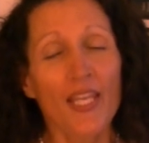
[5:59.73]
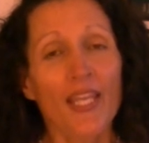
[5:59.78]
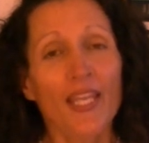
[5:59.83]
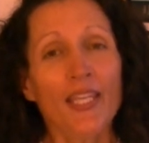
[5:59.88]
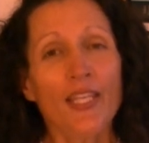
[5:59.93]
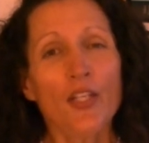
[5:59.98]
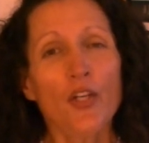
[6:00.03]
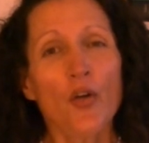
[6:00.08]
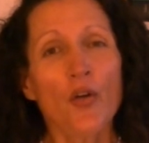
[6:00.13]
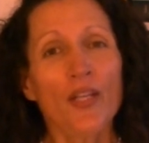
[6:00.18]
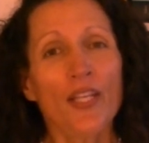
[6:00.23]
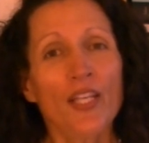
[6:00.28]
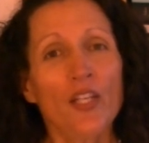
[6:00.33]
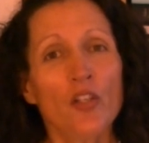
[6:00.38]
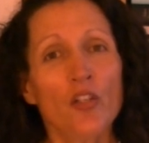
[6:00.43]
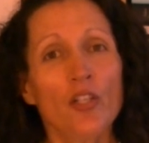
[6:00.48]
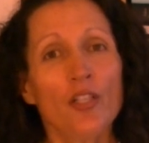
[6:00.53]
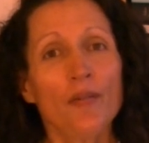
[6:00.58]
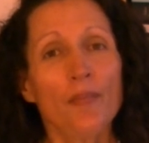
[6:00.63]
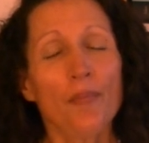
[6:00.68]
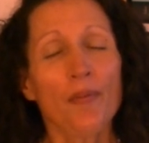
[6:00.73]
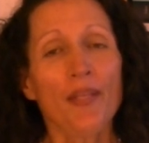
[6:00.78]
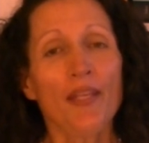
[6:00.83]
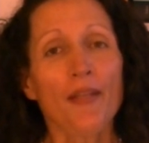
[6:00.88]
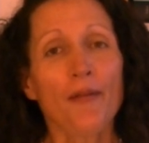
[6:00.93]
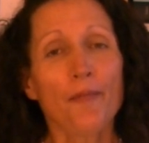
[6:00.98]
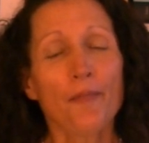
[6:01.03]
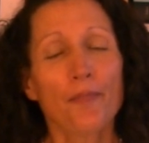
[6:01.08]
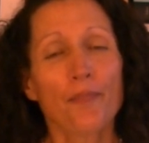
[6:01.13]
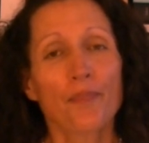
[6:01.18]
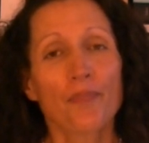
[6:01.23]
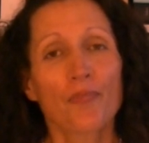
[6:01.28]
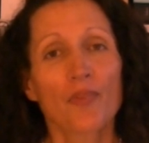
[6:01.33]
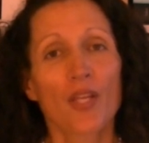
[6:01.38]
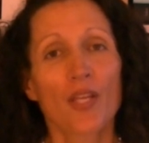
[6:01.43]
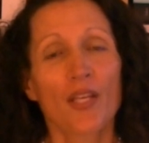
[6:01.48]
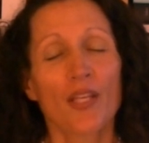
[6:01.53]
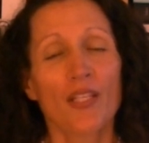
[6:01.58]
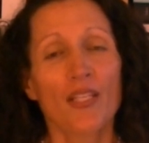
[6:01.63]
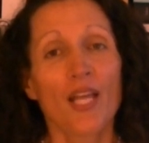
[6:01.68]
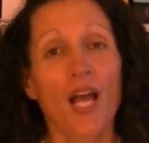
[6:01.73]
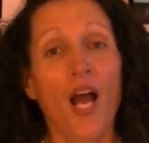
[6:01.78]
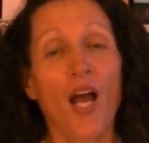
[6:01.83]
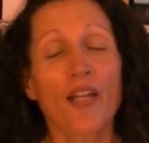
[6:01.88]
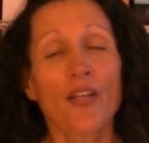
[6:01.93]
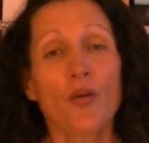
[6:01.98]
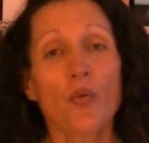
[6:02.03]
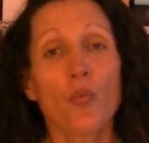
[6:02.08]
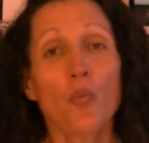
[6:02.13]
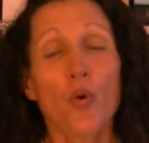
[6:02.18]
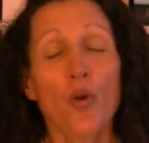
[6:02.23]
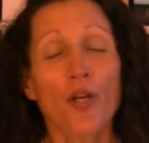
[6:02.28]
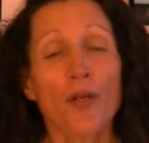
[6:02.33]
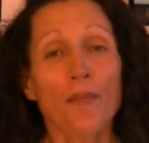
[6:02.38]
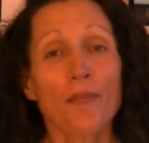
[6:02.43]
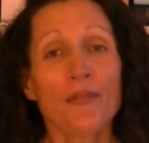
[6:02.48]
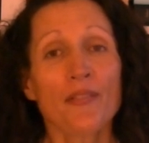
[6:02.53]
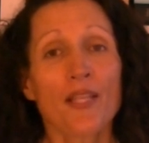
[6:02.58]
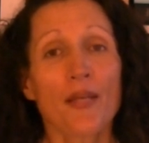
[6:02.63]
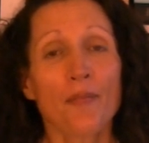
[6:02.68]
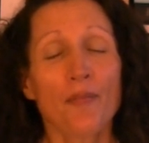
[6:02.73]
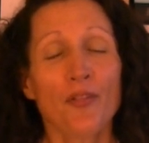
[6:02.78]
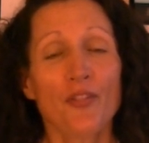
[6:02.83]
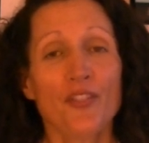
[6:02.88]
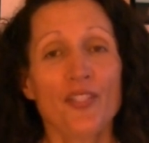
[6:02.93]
You know, it could be on a warm summer